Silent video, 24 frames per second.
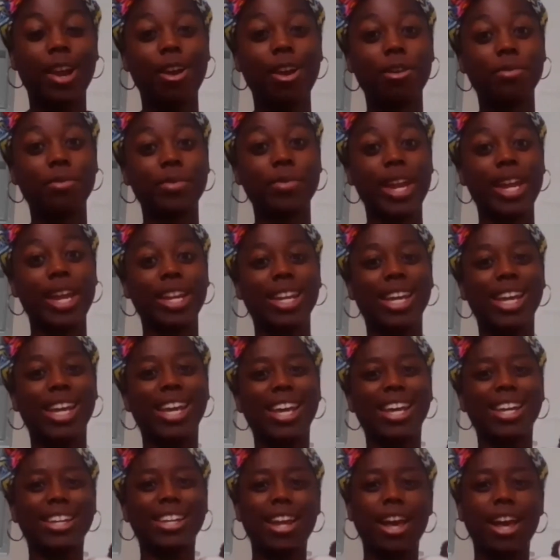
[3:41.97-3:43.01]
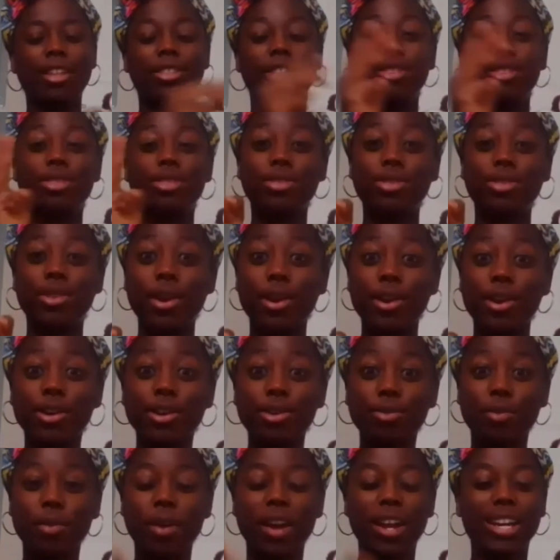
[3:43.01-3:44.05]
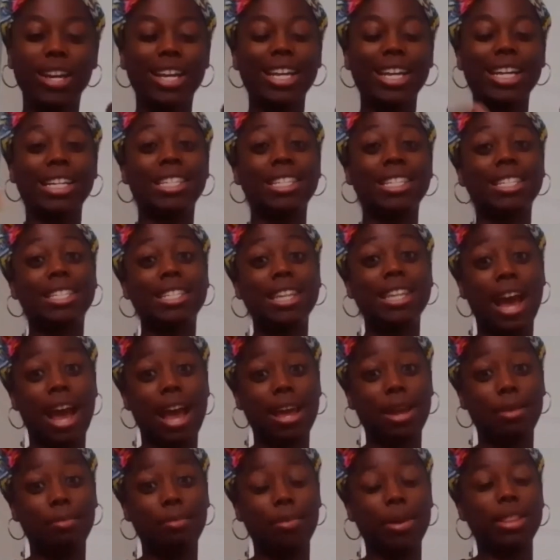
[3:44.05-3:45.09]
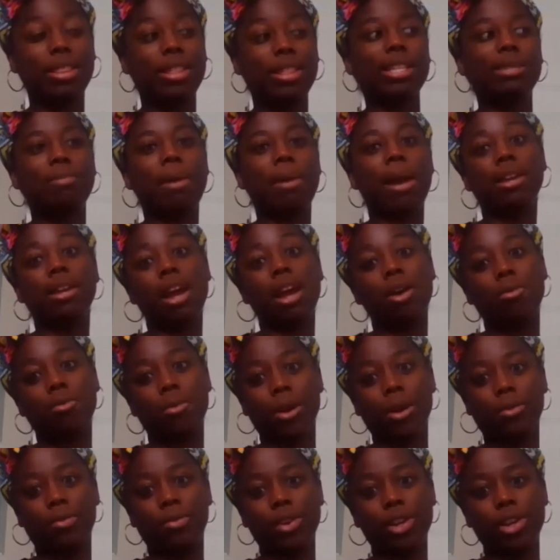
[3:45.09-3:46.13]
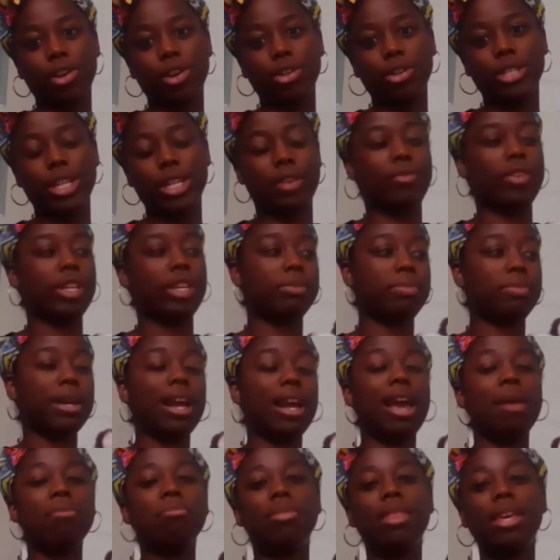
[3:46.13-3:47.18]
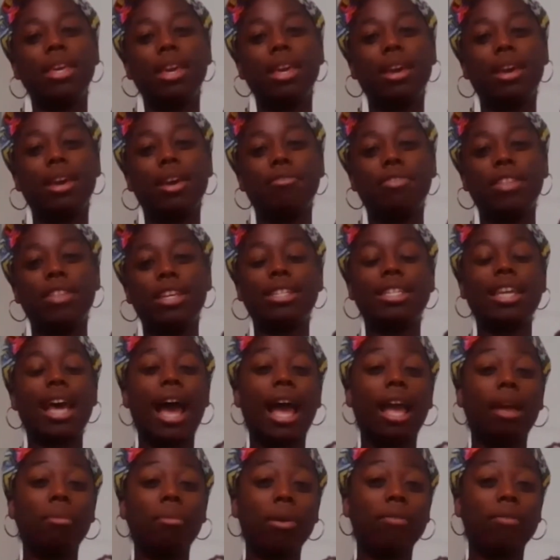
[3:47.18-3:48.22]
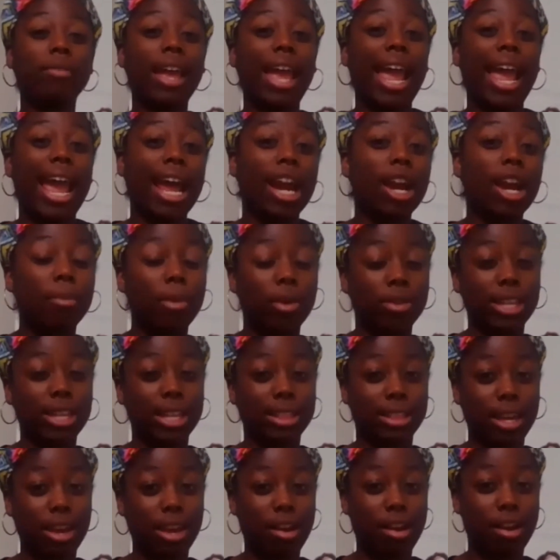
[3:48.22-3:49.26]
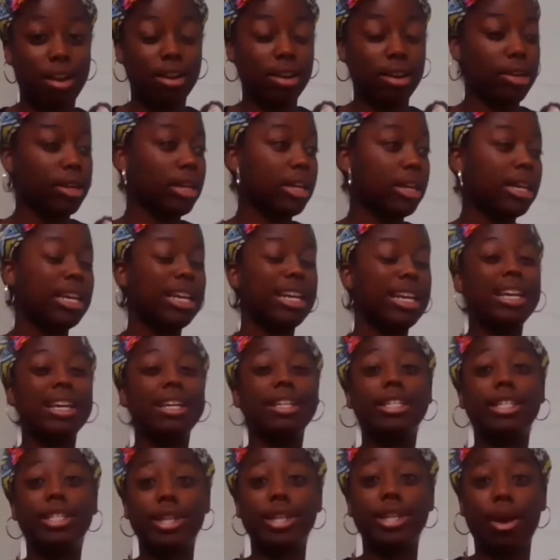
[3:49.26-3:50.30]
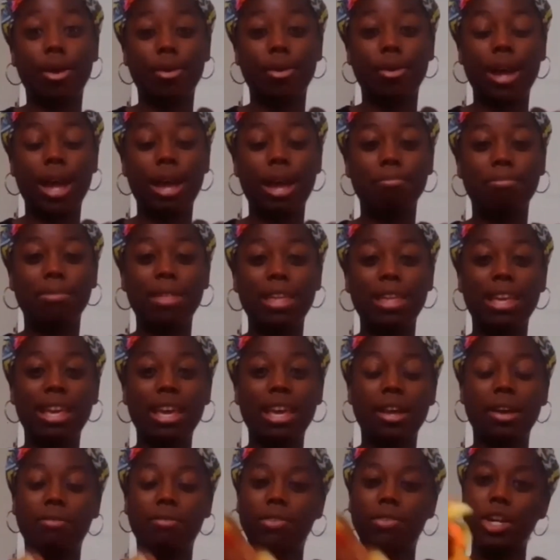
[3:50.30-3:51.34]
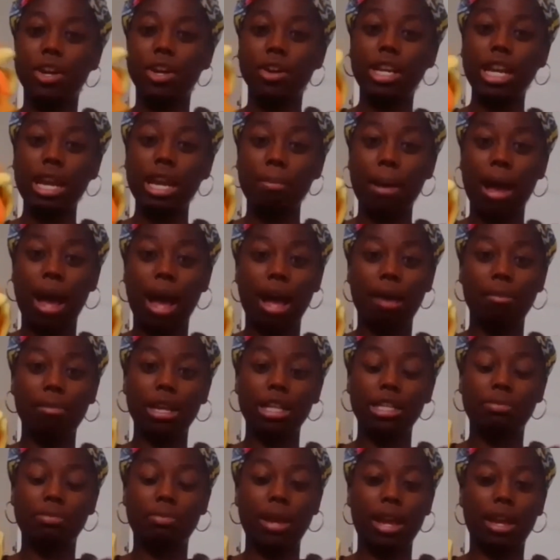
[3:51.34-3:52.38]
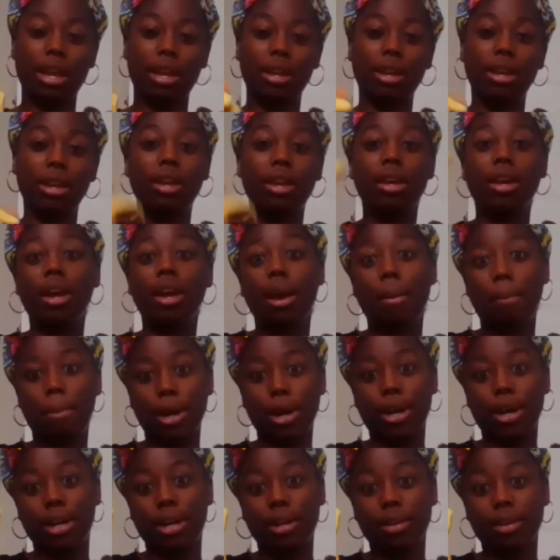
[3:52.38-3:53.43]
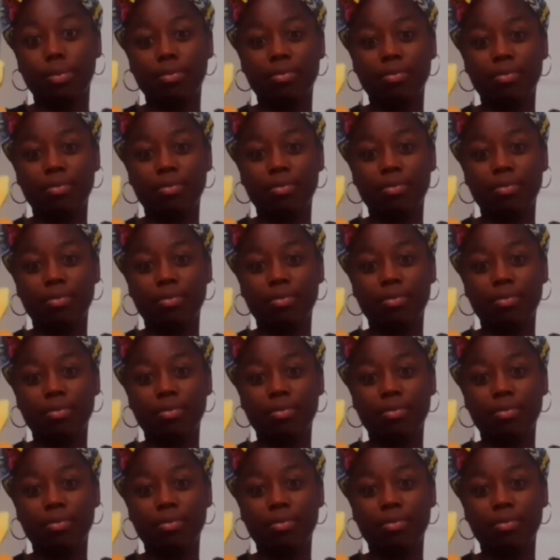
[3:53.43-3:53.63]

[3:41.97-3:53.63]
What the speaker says: All right, now the third one is type. And this might not work for your stuffies, but I'm thinking of the type of animal that they are. So I'm thinking of Turkey Bob as being a bird,